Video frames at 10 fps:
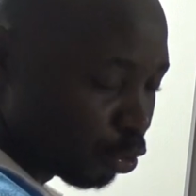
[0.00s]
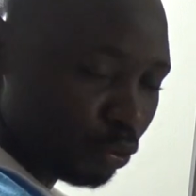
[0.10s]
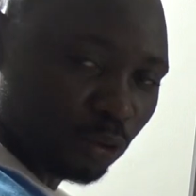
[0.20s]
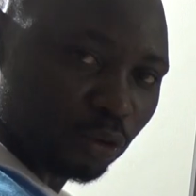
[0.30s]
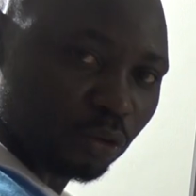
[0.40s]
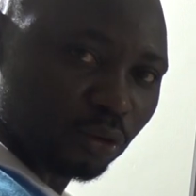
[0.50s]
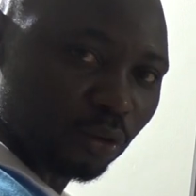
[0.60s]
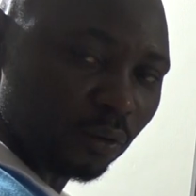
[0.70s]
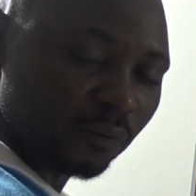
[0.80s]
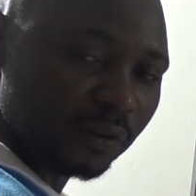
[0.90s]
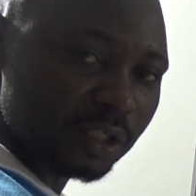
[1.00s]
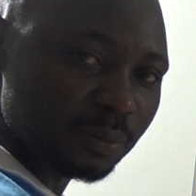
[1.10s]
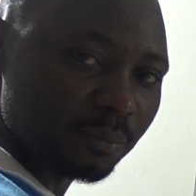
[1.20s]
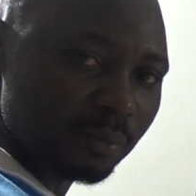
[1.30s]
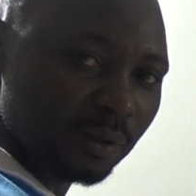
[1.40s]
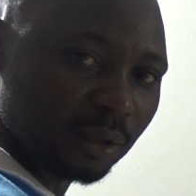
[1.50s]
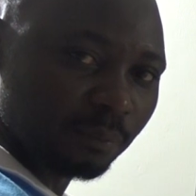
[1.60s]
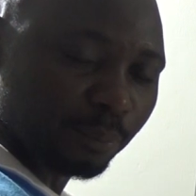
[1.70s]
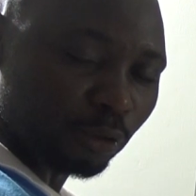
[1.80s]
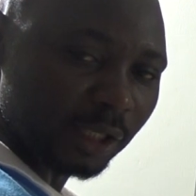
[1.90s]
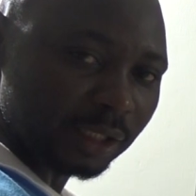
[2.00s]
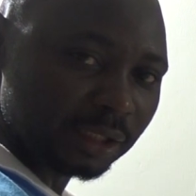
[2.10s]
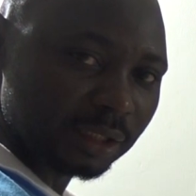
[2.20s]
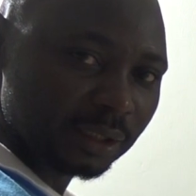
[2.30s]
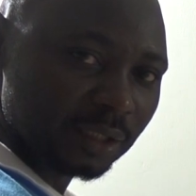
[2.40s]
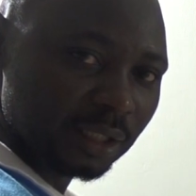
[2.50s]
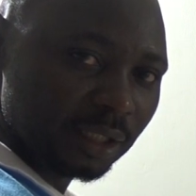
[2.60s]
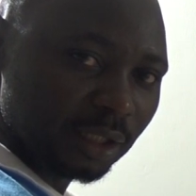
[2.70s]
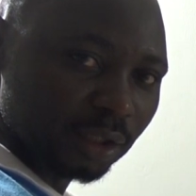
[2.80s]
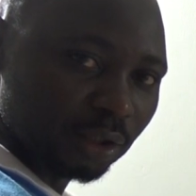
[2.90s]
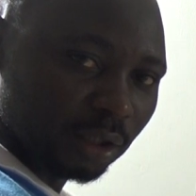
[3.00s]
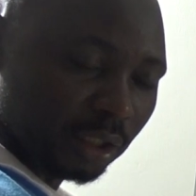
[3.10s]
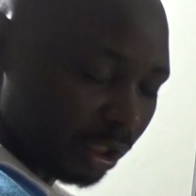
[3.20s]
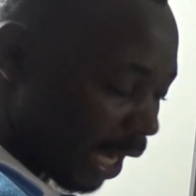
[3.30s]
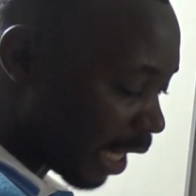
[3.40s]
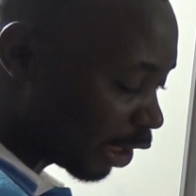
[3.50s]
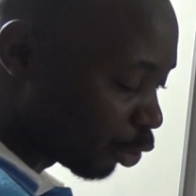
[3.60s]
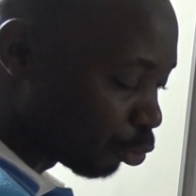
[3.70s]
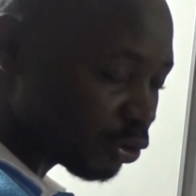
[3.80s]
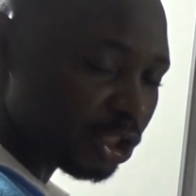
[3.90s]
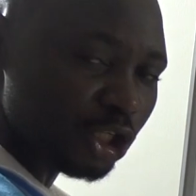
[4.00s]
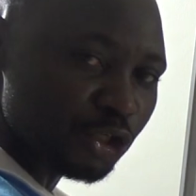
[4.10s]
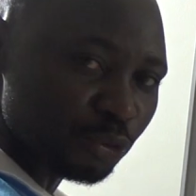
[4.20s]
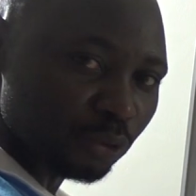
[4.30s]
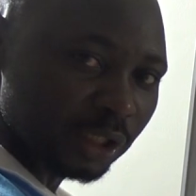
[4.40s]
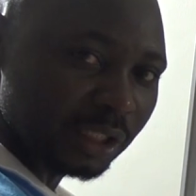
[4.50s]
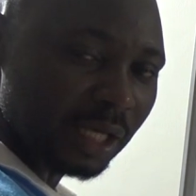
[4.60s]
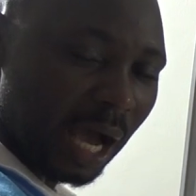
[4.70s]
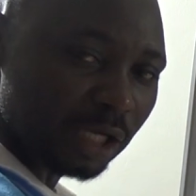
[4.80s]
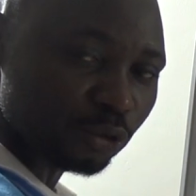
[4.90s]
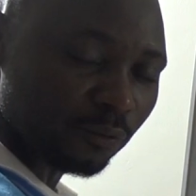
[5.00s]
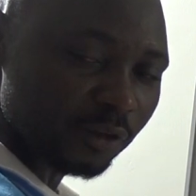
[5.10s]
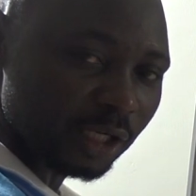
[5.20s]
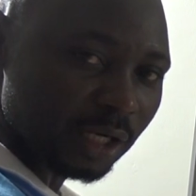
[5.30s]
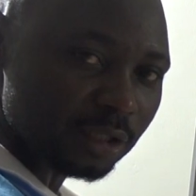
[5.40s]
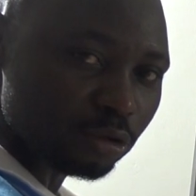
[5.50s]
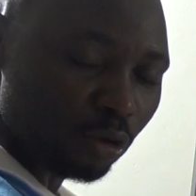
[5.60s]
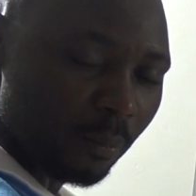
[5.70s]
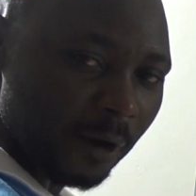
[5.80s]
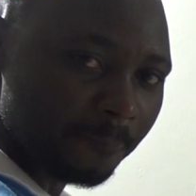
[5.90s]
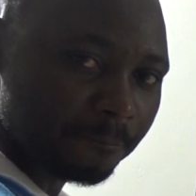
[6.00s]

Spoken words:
look of this product, and it looks new in the eyes of the customer,